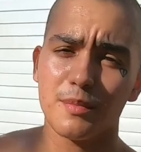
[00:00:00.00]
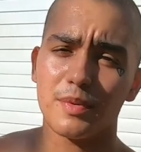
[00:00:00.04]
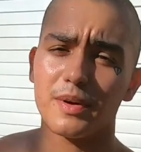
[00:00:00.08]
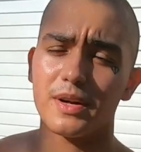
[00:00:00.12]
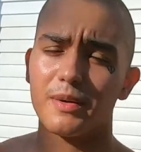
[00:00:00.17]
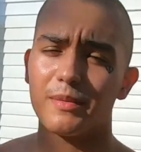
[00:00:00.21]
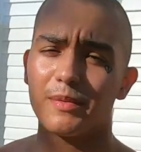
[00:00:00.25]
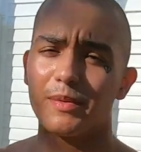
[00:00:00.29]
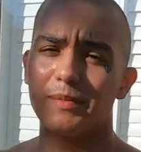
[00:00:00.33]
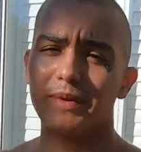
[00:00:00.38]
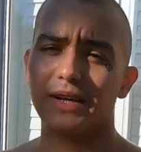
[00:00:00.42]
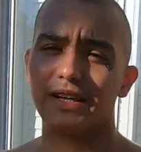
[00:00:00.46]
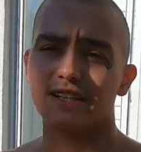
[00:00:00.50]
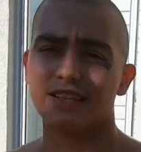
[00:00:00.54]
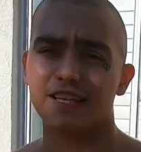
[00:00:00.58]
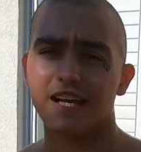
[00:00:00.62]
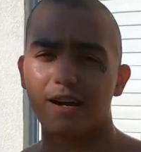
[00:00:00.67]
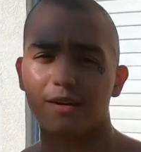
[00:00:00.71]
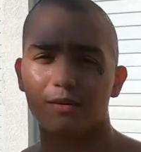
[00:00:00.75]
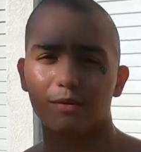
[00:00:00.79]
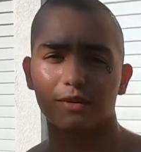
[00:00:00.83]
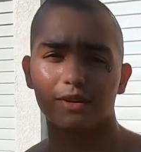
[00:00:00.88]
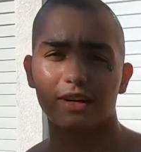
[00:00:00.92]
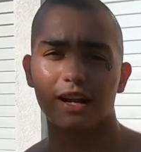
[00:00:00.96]
but I'm gonna make
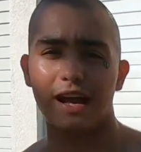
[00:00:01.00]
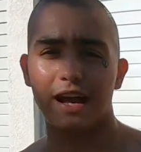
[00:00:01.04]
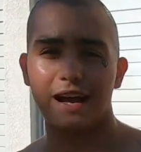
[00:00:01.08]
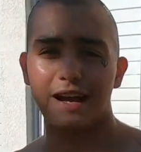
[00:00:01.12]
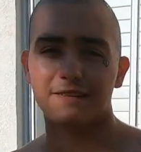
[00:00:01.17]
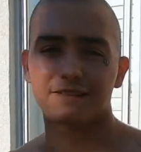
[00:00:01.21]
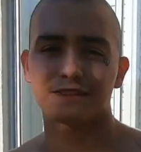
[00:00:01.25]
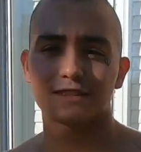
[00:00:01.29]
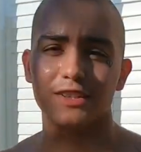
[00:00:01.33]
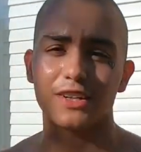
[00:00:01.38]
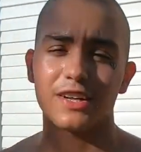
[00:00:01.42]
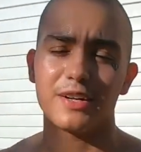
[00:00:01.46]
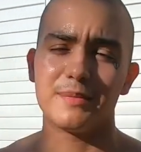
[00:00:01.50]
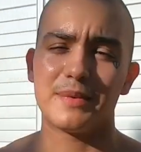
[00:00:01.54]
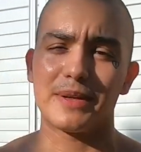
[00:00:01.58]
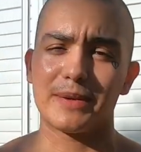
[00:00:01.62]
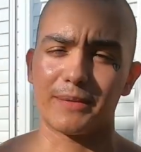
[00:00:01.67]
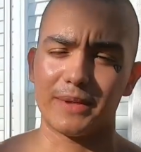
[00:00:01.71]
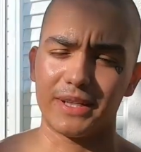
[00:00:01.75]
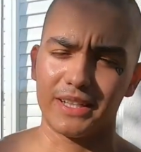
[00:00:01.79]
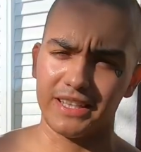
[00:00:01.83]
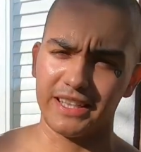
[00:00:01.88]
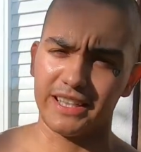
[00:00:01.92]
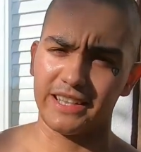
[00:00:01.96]
that one after I make
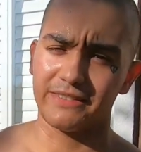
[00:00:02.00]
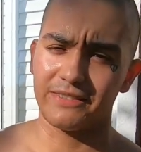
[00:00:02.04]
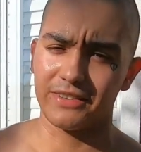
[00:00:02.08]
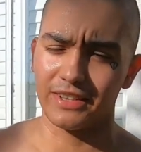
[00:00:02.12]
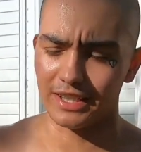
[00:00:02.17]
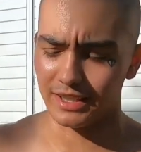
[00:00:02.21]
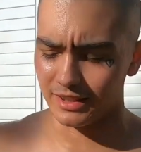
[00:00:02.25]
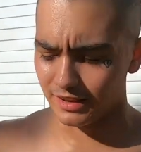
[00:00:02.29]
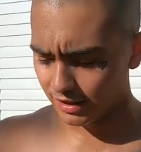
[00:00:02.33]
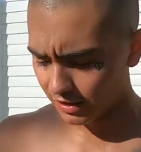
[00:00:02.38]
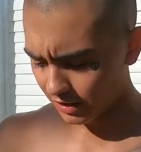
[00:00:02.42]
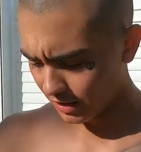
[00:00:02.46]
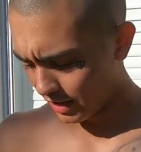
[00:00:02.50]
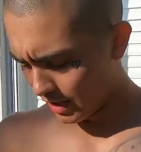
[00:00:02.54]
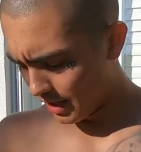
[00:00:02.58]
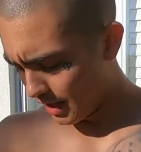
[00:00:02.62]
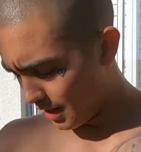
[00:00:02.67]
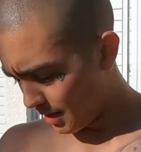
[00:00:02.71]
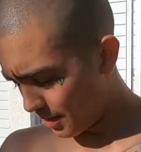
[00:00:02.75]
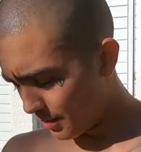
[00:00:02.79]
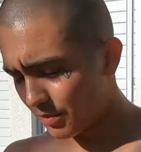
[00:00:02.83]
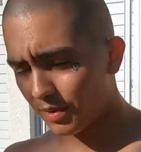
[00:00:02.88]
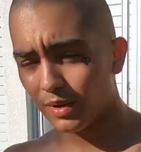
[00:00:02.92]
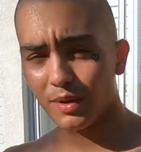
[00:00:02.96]
my leg video.
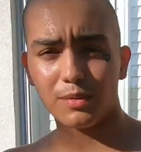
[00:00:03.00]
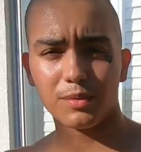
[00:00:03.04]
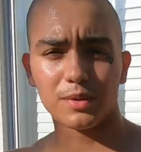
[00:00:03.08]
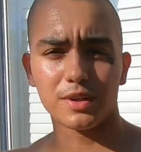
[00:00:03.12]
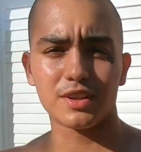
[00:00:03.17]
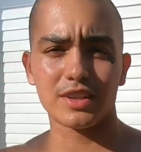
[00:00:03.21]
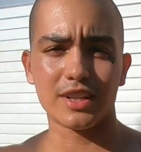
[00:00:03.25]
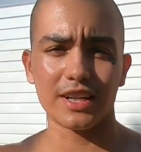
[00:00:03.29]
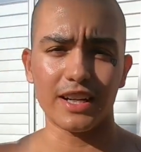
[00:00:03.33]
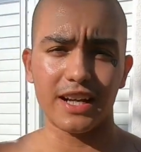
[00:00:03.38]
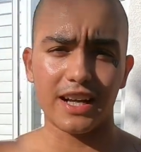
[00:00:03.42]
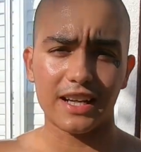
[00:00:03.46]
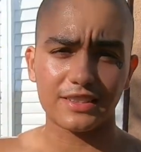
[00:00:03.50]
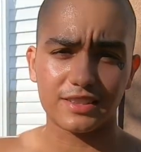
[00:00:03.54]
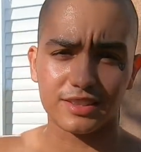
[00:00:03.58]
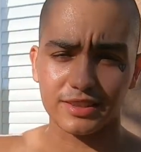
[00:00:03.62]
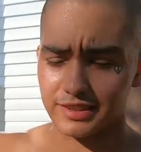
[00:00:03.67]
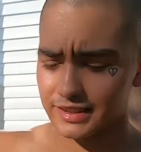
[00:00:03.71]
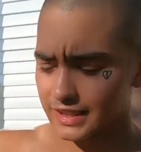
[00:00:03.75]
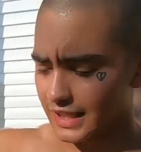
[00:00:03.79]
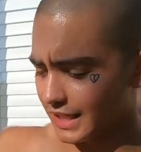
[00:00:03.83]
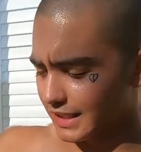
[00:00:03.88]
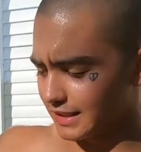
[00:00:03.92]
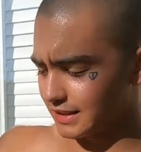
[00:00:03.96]
With a real good
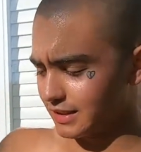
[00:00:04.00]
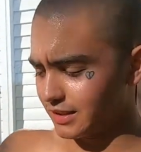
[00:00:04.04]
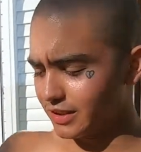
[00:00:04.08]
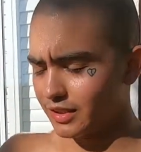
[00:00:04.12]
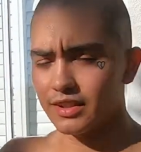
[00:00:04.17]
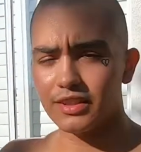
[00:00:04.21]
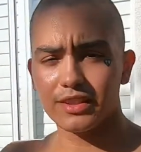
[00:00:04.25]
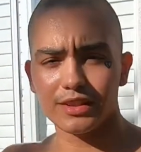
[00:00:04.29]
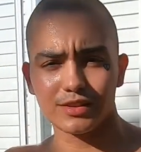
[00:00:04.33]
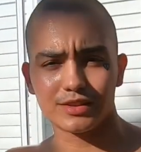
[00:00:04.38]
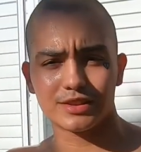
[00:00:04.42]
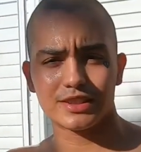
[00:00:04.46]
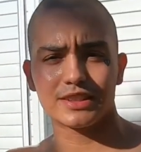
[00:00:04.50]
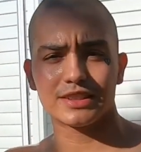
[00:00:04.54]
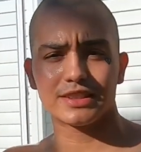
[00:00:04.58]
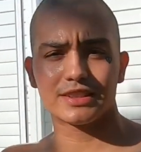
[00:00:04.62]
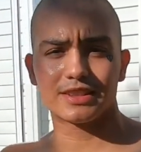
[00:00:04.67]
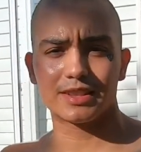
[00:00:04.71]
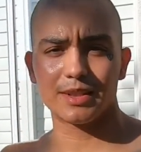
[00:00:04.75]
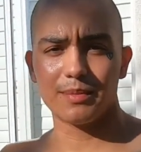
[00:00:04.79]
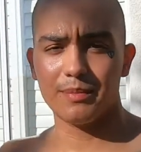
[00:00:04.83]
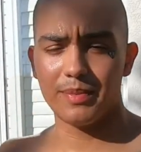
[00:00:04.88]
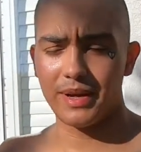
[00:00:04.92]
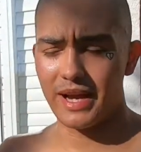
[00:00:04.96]
exercise using
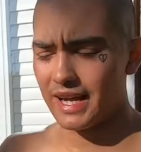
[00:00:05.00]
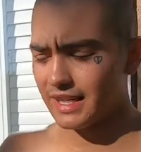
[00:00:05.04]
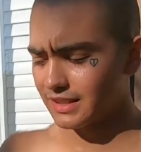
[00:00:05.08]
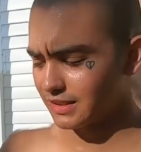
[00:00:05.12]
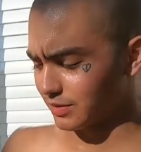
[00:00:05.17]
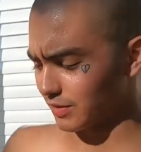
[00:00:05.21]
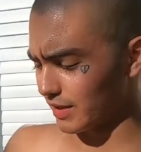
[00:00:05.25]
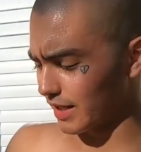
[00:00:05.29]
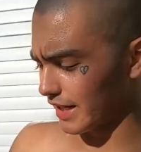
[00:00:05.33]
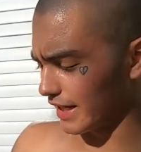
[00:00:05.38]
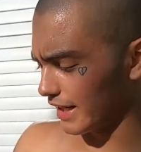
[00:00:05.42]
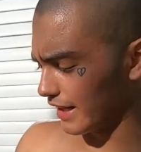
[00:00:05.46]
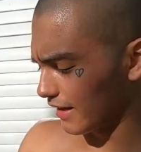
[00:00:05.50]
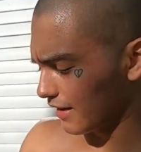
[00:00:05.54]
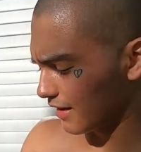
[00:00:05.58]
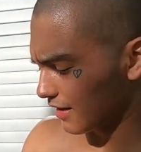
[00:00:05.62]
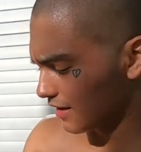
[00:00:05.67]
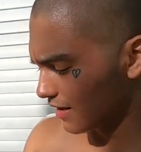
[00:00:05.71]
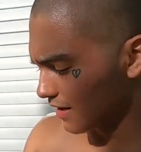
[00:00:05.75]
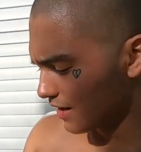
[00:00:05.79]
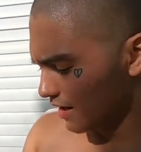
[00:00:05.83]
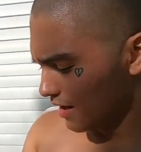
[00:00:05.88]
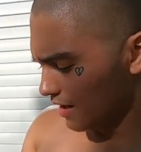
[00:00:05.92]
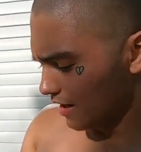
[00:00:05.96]
some bands right
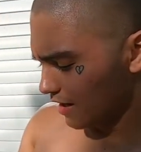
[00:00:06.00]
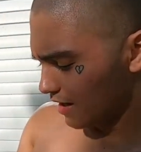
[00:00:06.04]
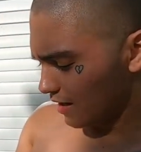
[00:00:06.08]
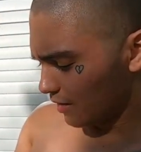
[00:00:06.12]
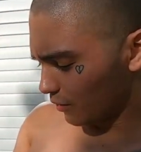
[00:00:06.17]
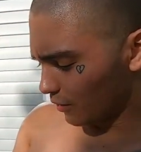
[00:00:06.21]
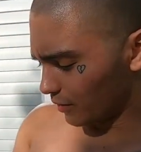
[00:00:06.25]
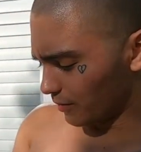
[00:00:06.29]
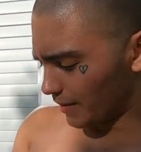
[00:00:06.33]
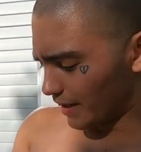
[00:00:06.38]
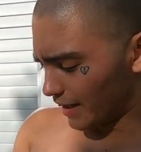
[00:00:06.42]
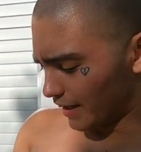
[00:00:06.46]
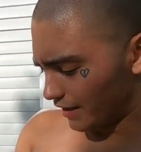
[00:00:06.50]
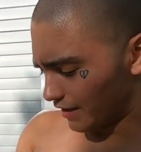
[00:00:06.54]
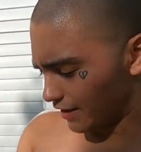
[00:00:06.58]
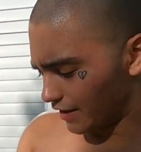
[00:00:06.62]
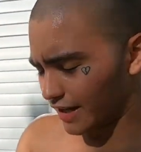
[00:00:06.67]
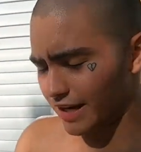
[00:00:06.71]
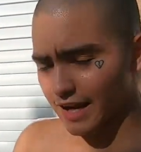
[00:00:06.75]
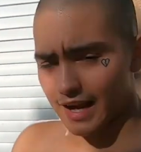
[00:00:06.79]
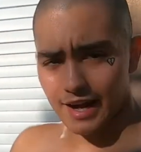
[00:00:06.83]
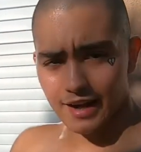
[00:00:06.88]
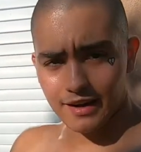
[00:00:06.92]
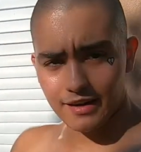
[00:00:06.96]
here. With my
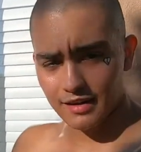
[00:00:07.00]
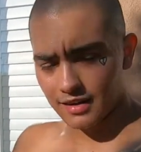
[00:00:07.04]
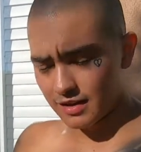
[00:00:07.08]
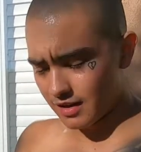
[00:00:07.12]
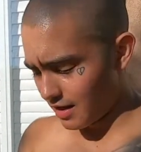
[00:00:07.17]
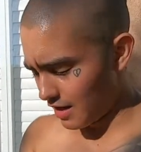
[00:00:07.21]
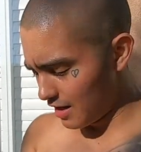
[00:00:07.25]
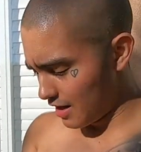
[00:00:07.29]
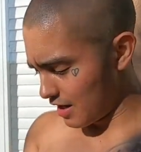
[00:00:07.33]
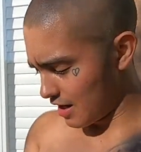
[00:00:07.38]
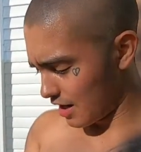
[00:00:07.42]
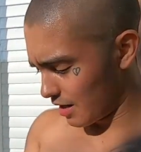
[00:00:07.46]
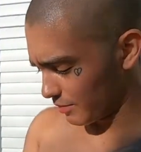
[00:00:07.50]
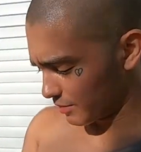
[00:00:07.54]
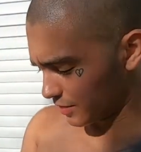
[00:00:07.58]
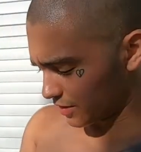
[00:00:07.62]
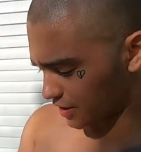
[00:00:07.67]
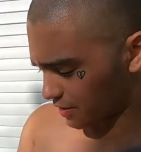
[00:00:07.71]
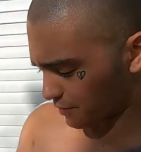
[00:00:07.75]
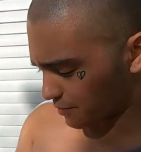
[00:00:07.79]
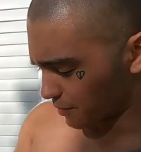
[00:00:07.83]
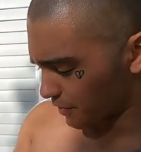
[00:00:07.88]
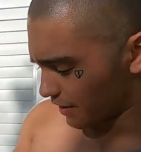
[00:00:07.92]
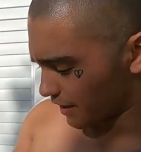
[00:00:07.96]
other hand, I'm gonna
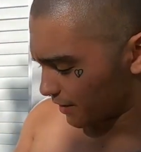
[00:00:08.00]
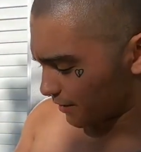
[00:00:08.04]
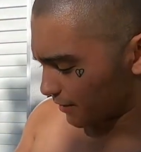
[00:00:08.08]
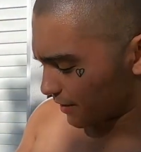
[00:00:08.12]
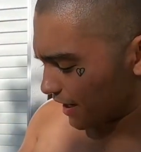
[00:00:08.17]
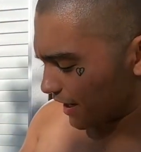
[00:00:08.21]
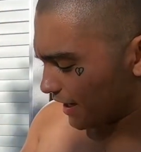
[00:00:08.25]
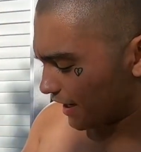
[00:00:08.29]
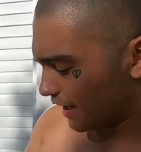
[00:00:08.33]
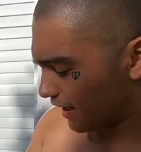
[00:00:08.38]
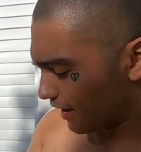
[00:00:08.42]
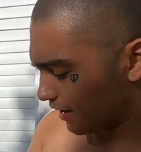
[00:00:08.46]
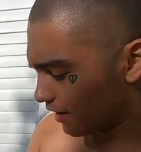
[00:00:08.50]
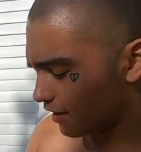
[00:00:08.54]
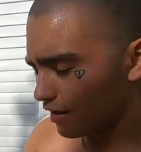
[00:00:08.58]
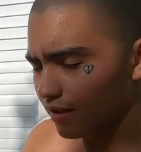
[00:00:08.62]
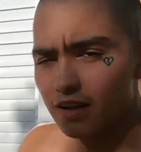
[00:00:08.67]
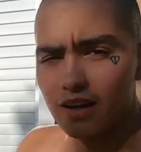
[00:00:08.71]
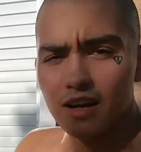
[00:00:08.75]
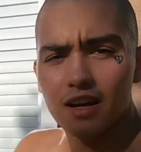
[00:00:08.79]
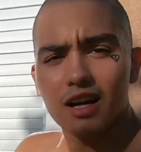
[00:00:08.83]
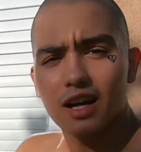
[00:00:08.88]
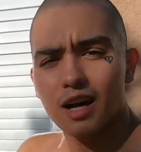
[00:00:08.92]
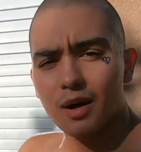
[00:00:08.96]
just bring it right here.
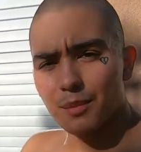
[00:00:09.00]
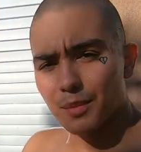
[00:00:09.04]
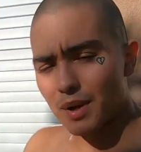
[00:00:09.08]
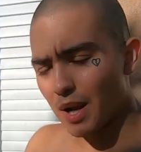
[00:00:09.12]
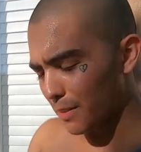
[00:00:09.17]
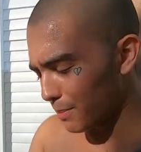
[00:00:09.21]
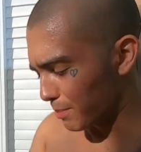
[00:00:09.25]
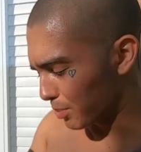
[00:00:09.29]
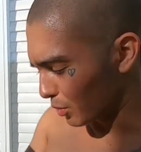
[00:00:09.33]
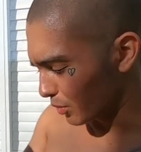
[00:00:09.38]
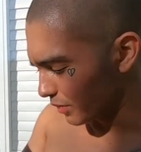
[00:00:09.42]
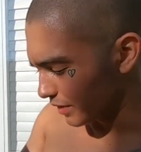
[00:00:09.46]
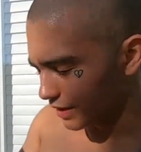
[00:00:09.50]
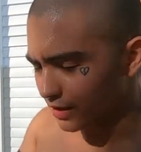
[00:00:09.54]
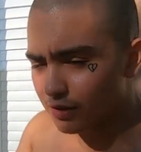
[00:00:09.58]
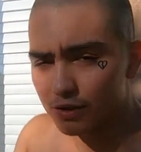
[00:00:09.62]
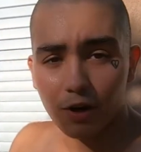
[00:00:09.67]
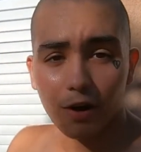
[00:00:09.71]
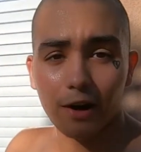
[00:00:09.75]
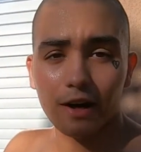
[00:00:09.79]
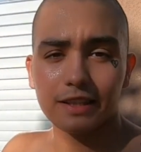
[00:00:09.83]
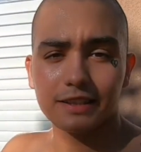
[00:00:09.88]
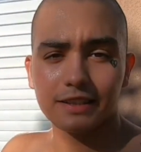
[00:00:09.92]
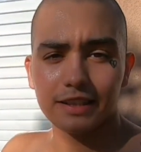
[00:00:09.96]
I'm not pulling
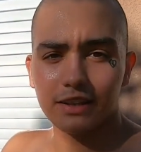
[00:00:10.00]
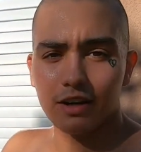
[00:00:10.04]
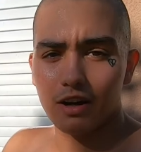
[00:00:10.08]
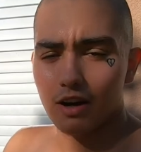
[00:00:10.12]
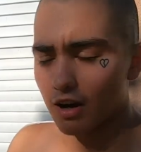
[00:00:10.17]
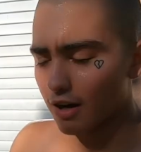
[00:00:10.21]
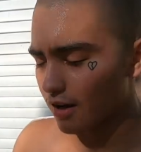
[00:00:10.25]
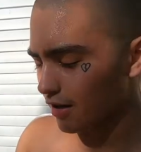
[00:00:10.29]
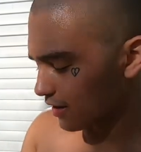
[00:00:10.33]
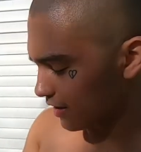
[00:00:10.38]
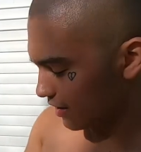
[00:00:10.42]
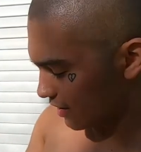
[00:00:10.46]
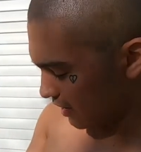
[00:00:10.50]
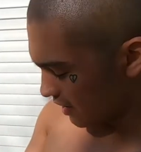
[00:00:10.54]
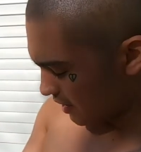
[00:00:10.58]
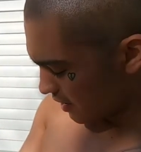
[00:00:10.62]
crazy hard,